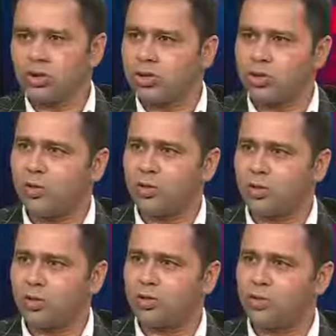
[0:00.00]

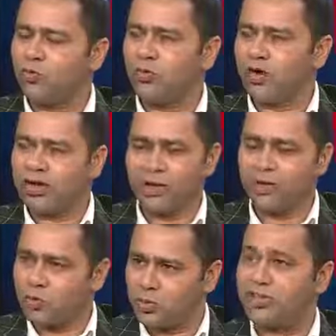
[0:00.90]
look too far
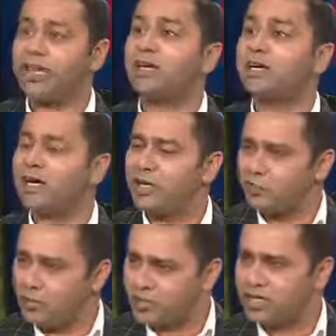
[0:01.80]
ahead. Don't get
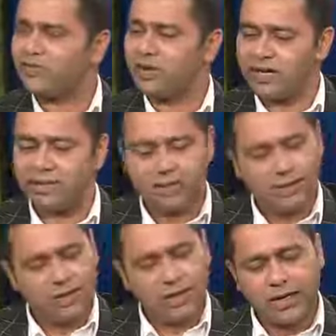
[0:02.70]
ahead of yourself either,
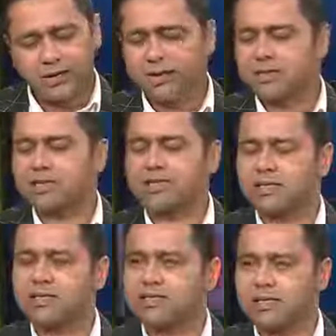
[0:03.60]
and
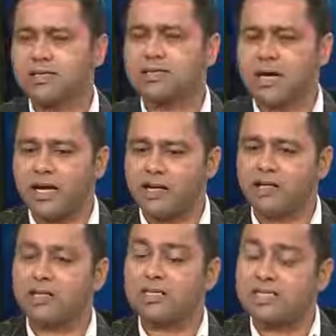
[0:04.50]
just try
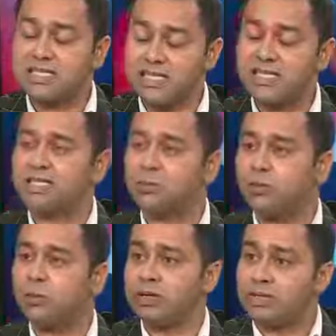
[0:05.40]
and seize the
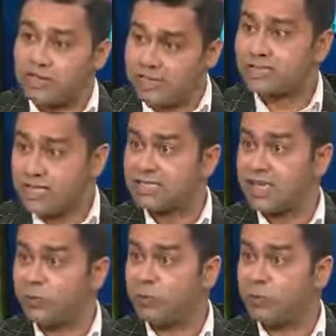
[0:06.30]
moment. And this is their